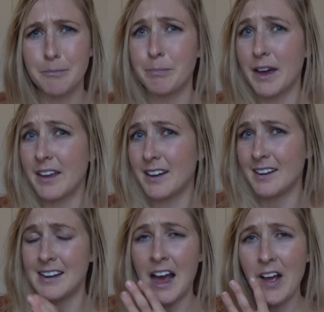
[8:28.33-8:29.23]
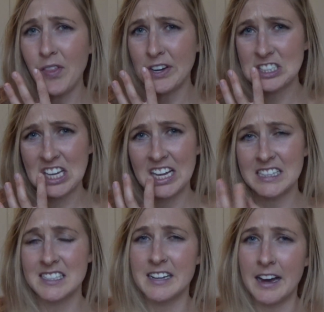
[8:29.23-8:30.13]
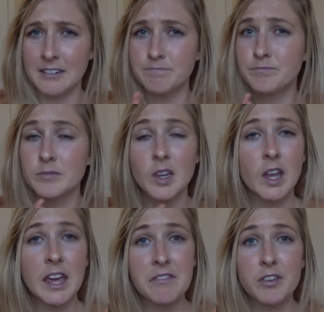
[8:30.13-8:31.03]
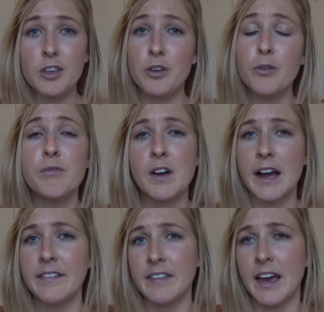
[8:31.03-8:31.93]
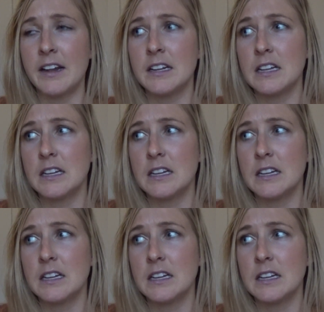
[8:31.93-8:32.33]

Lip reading: but now they're saying it's not. If you find that